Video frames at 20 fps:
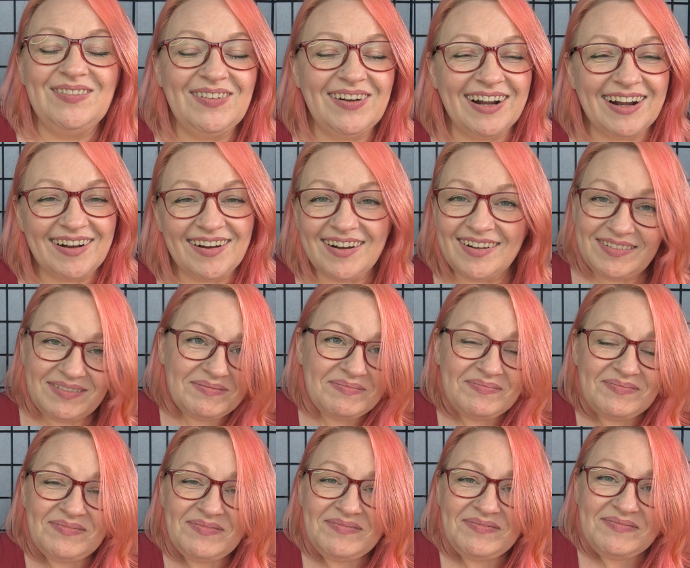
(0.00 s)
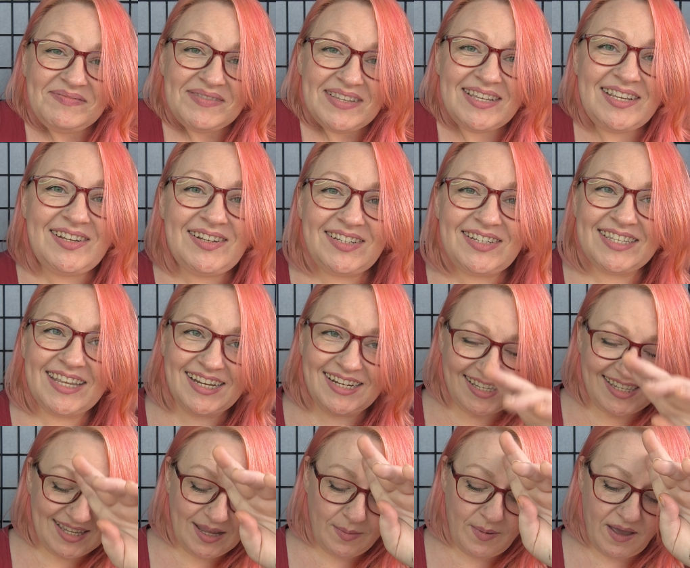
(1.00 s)
where you just get to
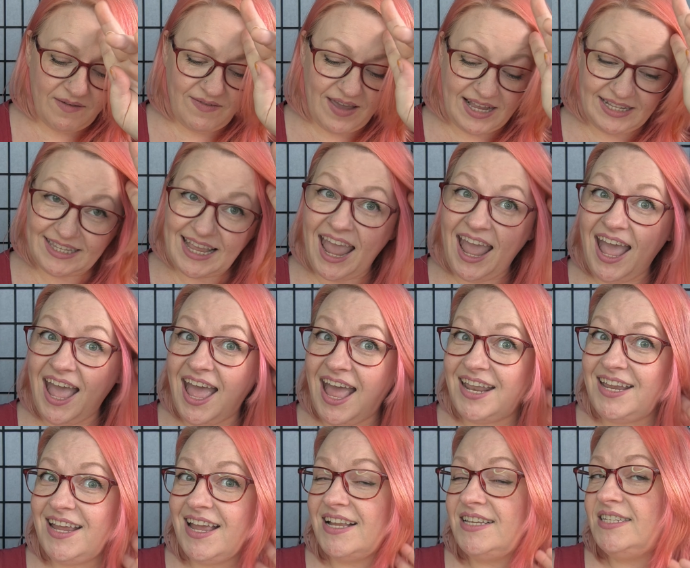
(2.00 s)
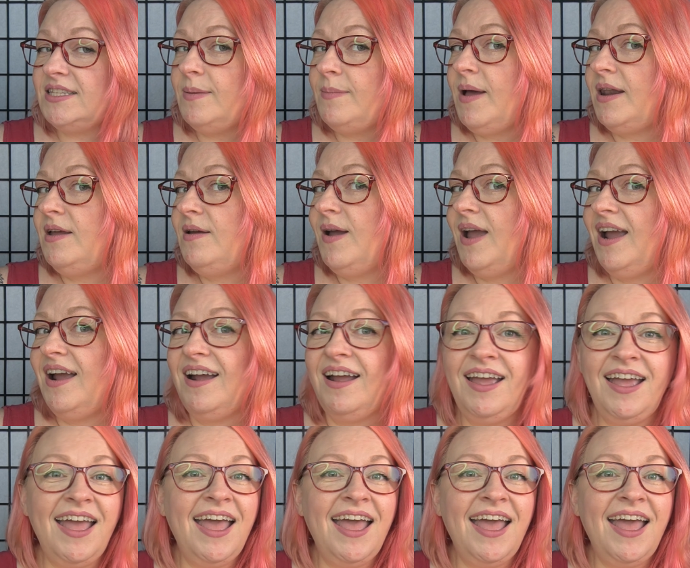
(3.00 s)
see my face and you get to see my new hair.